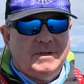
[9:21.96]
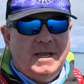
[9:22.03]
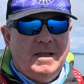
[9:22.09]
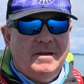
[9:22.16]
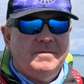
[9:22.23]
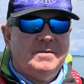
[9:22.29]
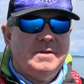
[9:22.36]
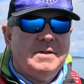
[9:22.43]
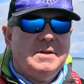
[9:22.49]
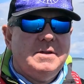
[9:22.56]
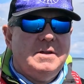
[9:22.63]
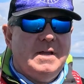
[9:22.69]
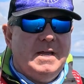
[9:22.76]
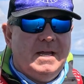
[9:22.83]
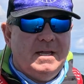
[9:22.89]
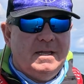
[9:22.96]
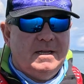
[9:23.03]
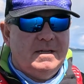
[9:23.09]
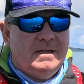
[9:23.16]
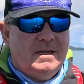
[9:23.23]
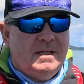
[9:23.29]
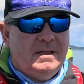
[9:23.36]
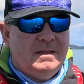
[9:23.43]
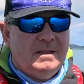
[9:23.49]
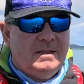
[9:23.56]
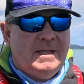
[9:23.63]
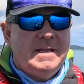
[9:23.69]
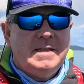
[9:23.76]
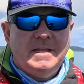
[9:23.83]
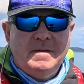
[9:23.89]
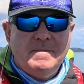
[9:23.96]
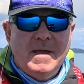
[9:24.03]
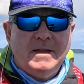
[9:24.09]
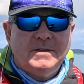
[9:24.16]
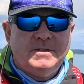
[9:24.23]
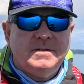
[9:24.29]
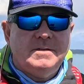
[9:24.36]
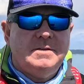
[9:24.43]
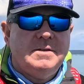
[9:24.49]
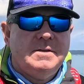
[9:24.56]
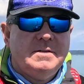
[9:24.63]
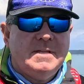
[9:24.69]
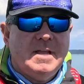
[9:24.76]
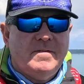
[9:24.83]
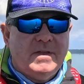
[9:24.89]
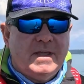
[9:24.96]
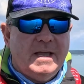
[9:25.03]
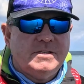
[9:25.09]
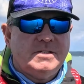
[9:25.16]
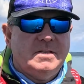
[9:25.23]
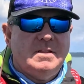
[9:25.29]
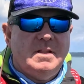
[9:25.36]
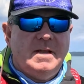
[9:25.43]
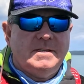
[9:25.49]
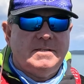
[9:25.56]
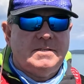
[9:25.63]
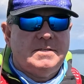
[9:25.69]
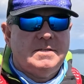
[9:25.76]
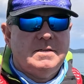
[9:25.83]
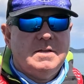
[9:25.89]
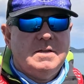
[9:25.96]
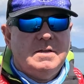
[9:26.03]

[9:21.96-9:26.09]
to have legally mounted navigation lights.